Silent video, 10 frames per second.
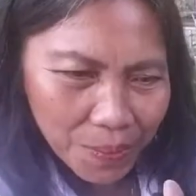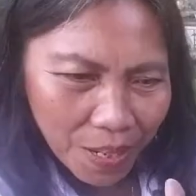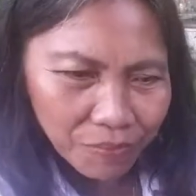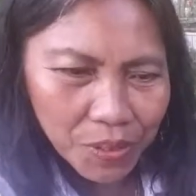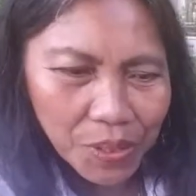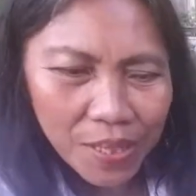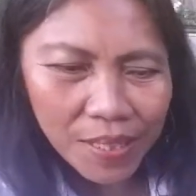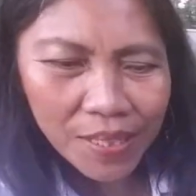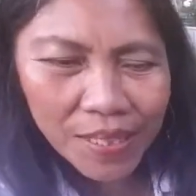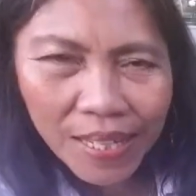
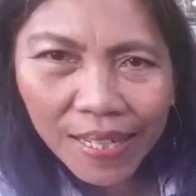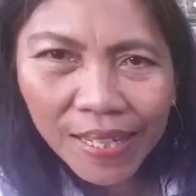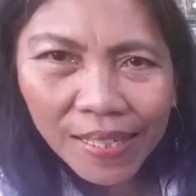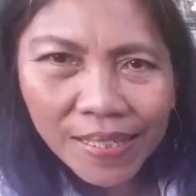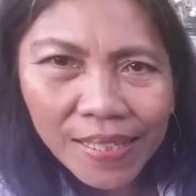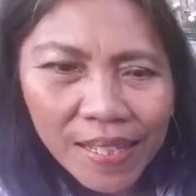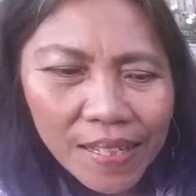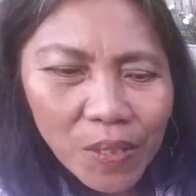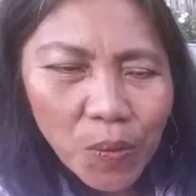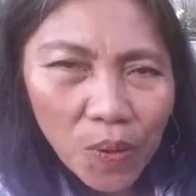the end
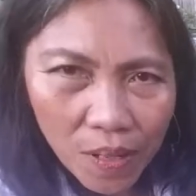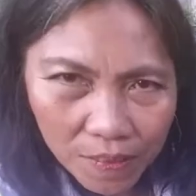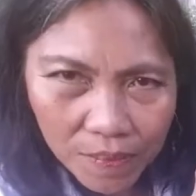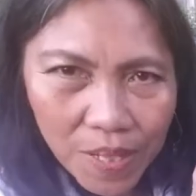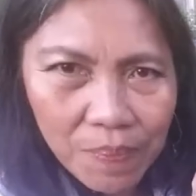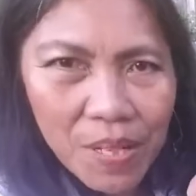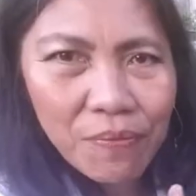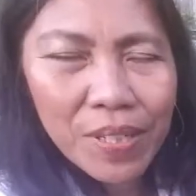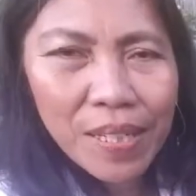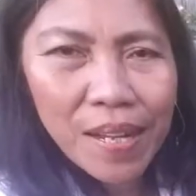of the
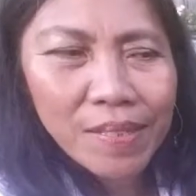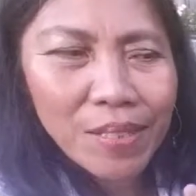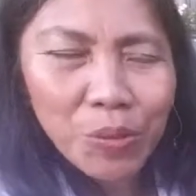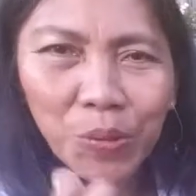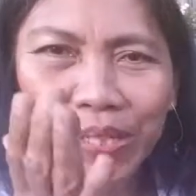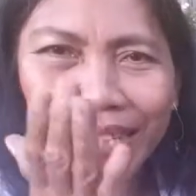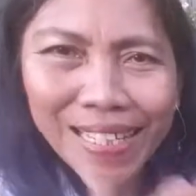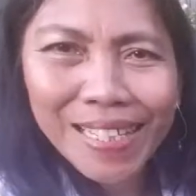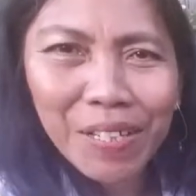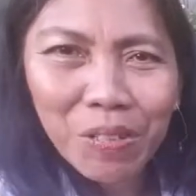fertilizer, so the
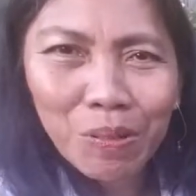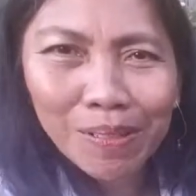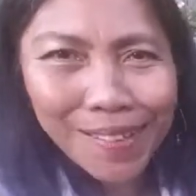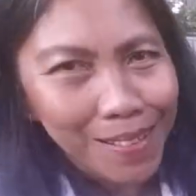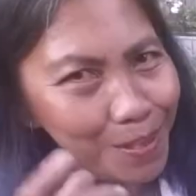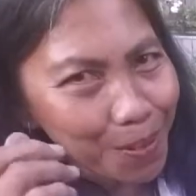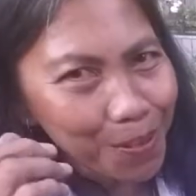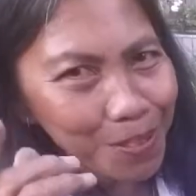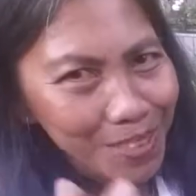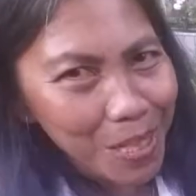end result.
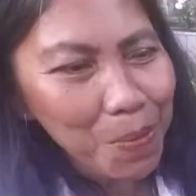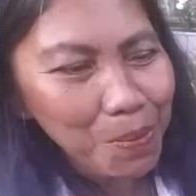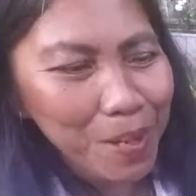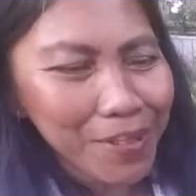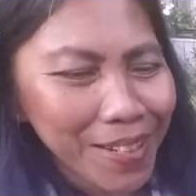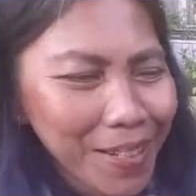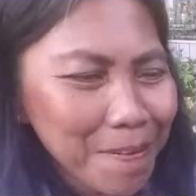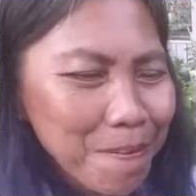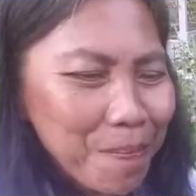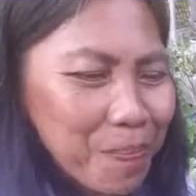So stay with me,
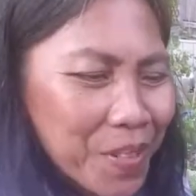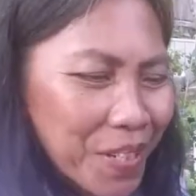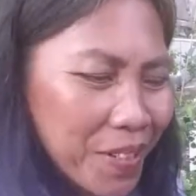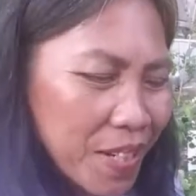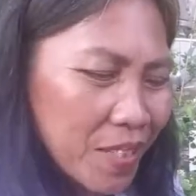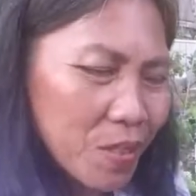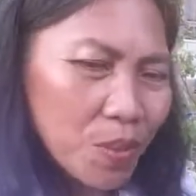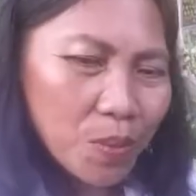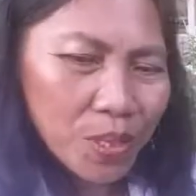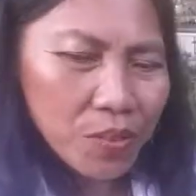okay? All right,
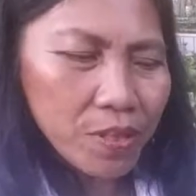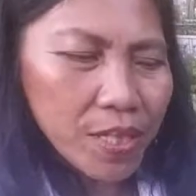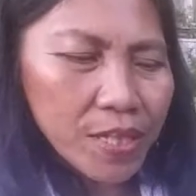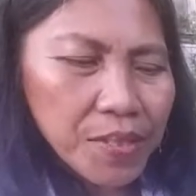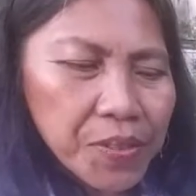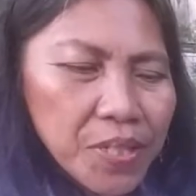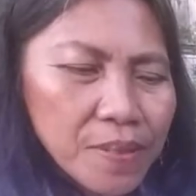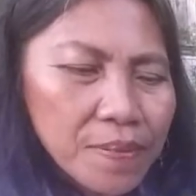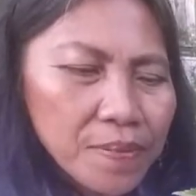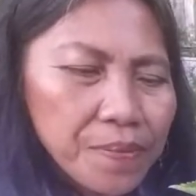so what you need is
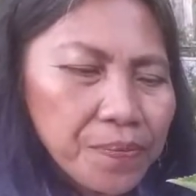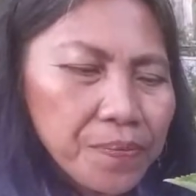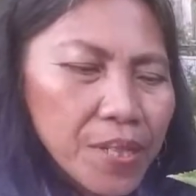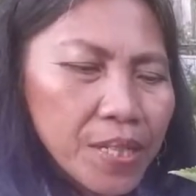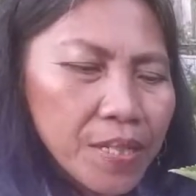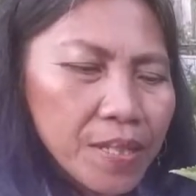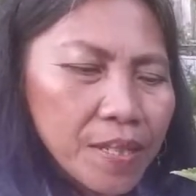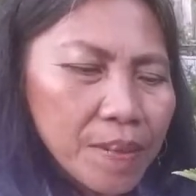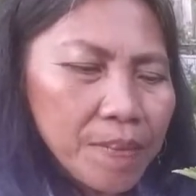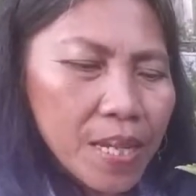just feed
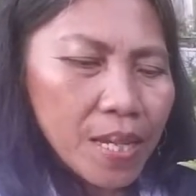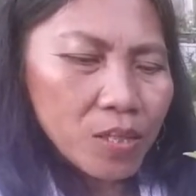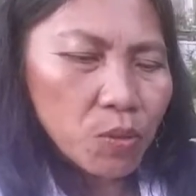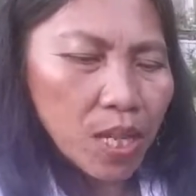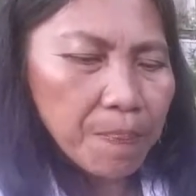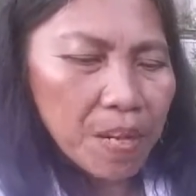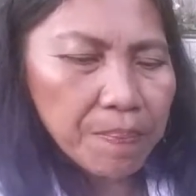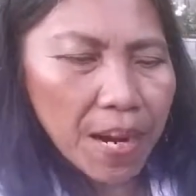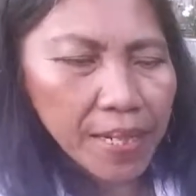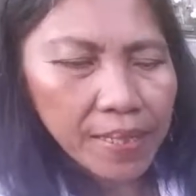them. So keep
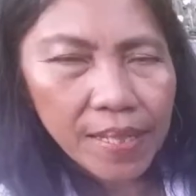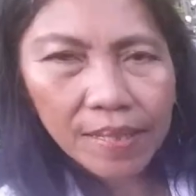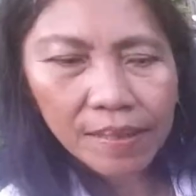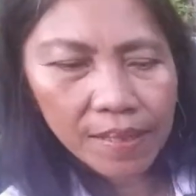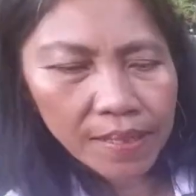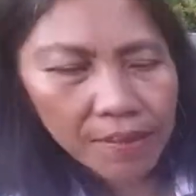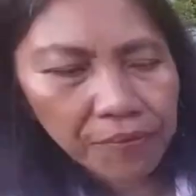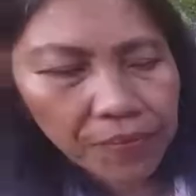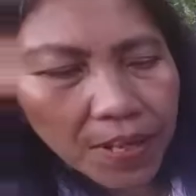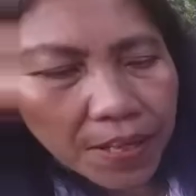in mind that
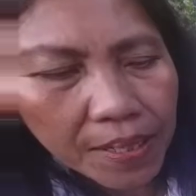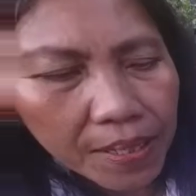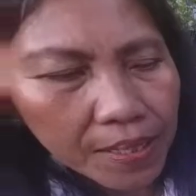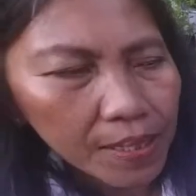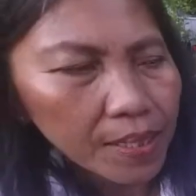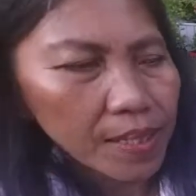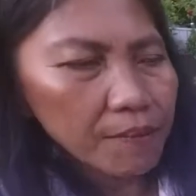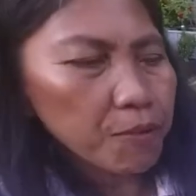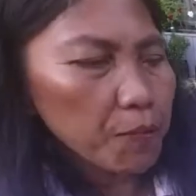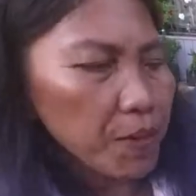
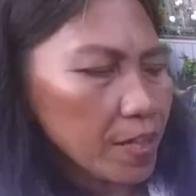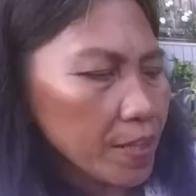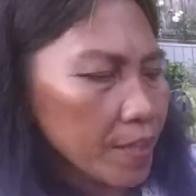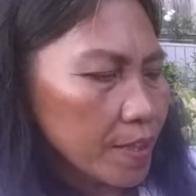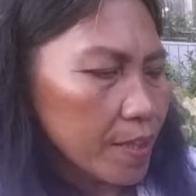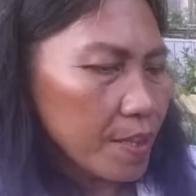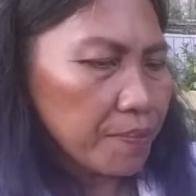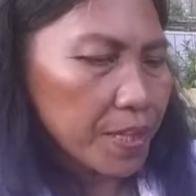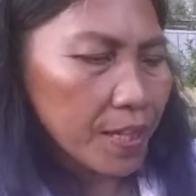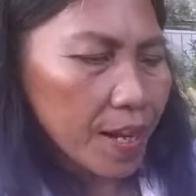if you feed the
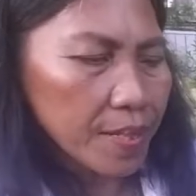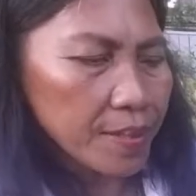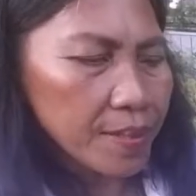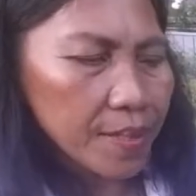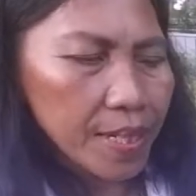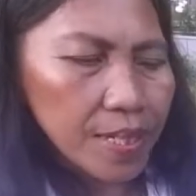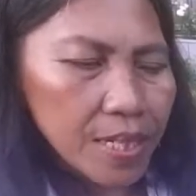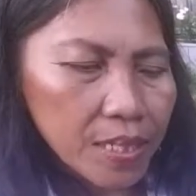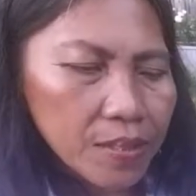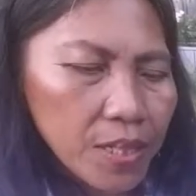fertilizer in
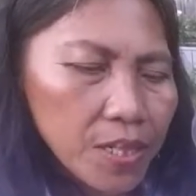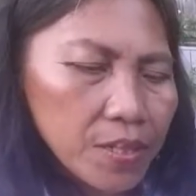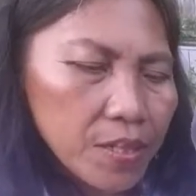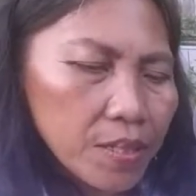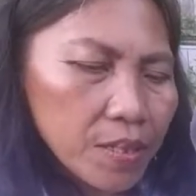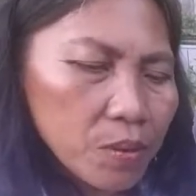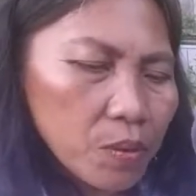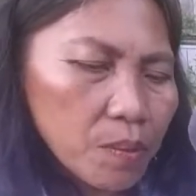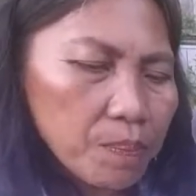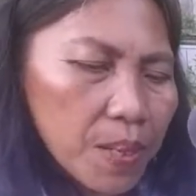the container
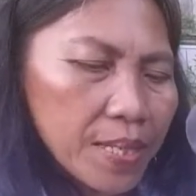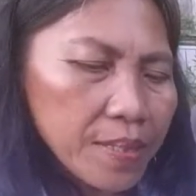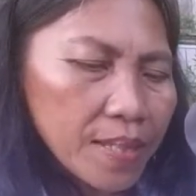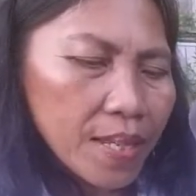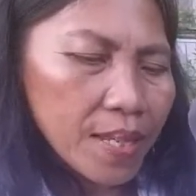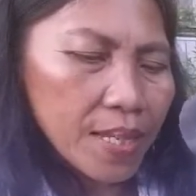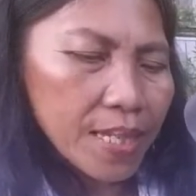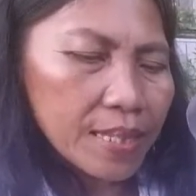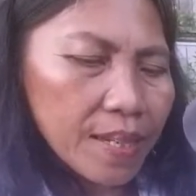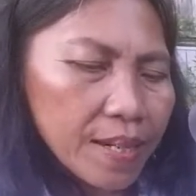grown plants,
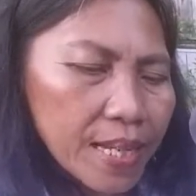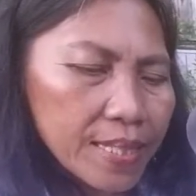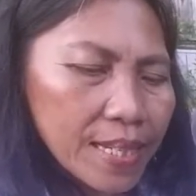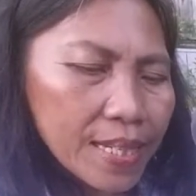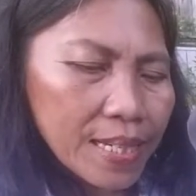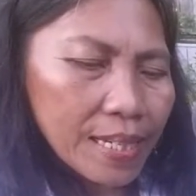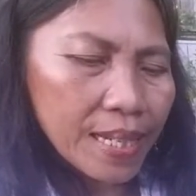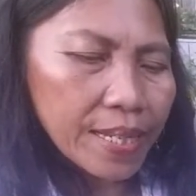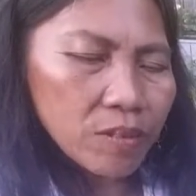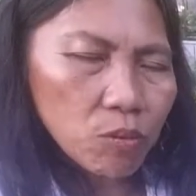it can easily
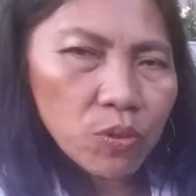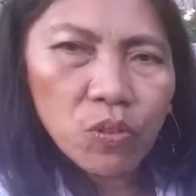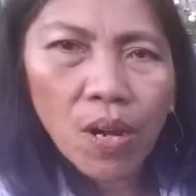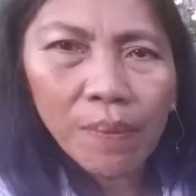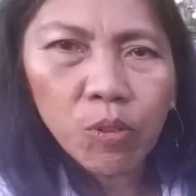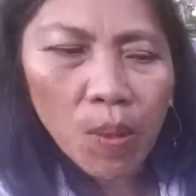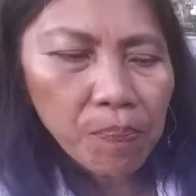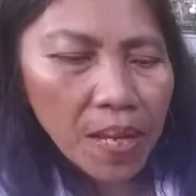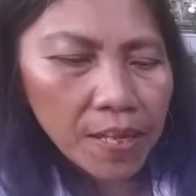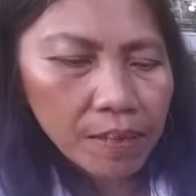leak. So you have to
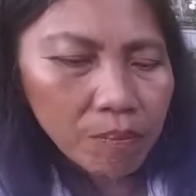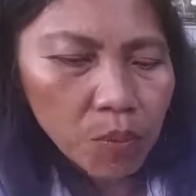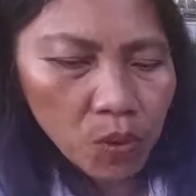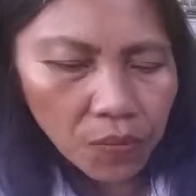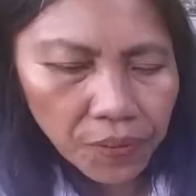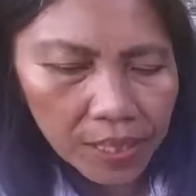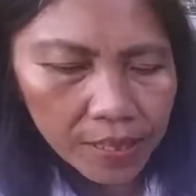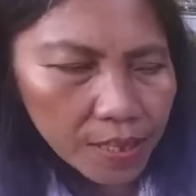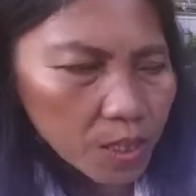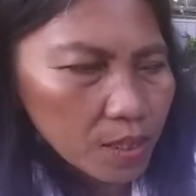apply it more
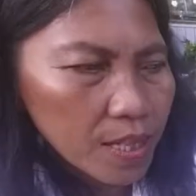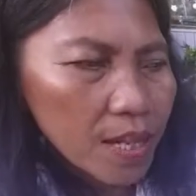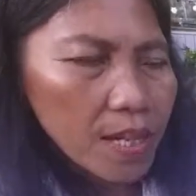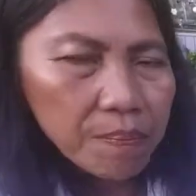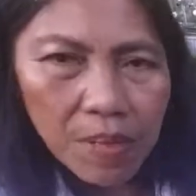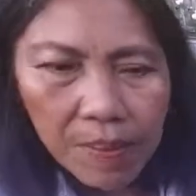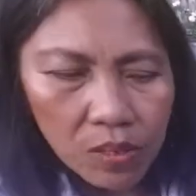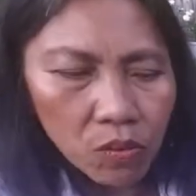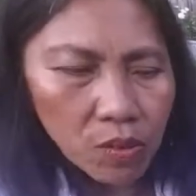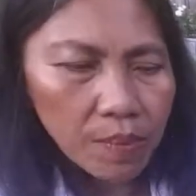often, as
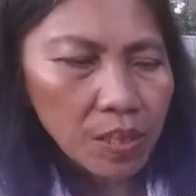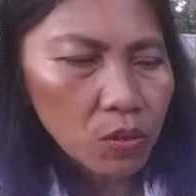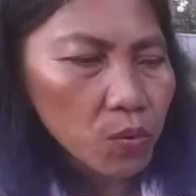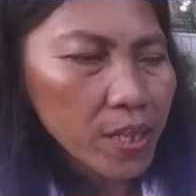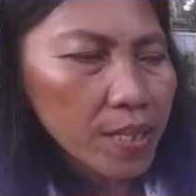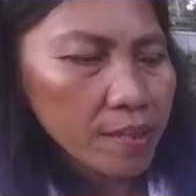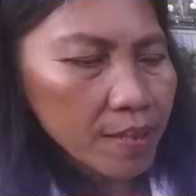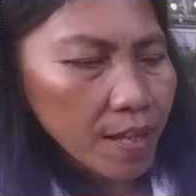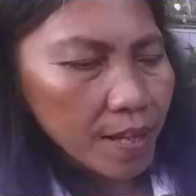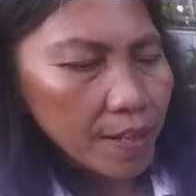maybe every 2
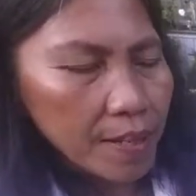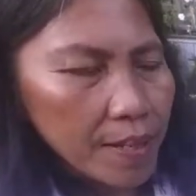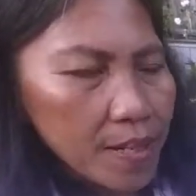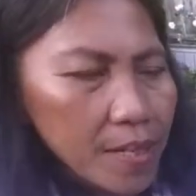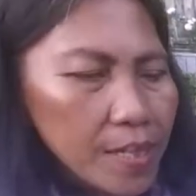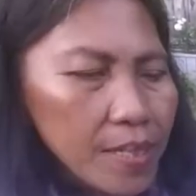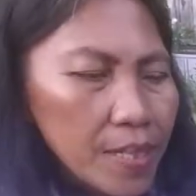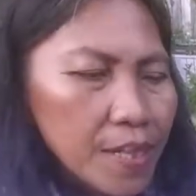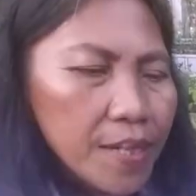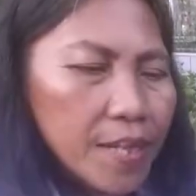weeks.
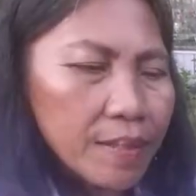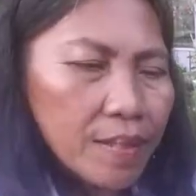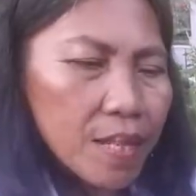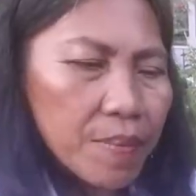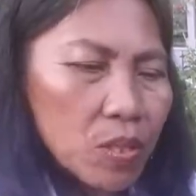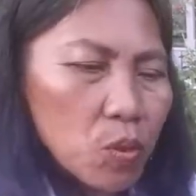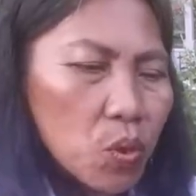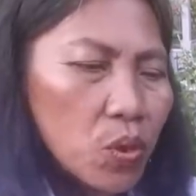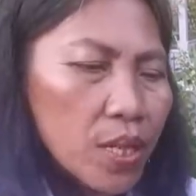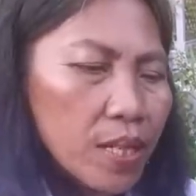They are not the same as
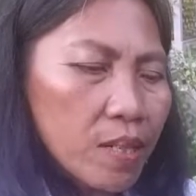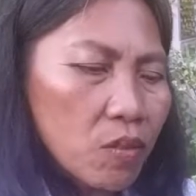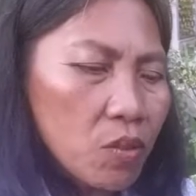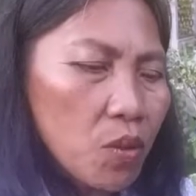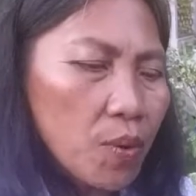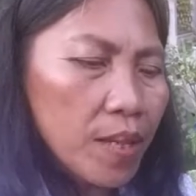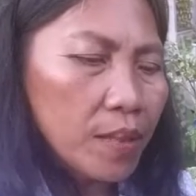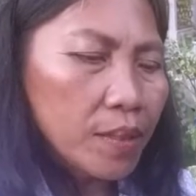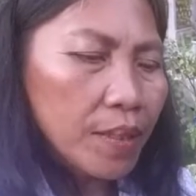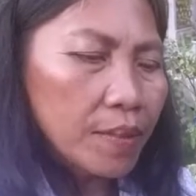grown in the
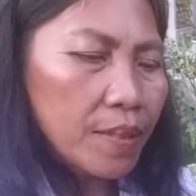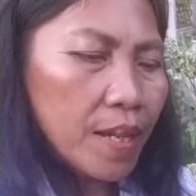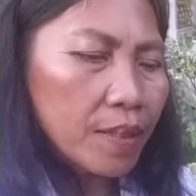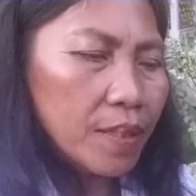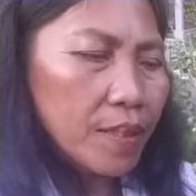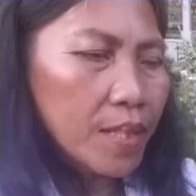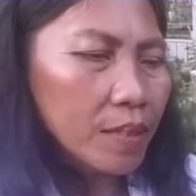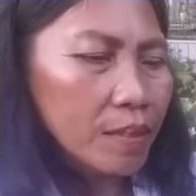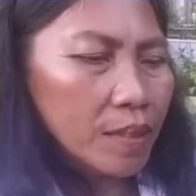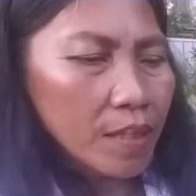soil, that
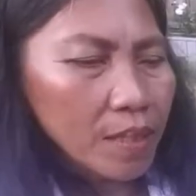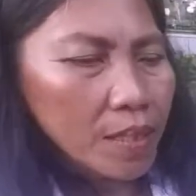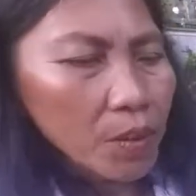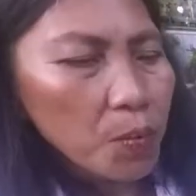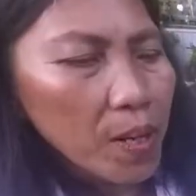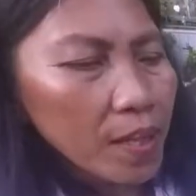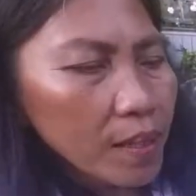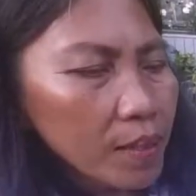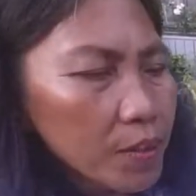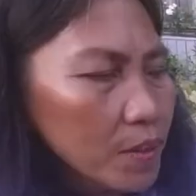it
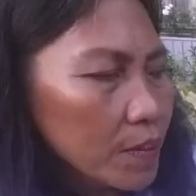will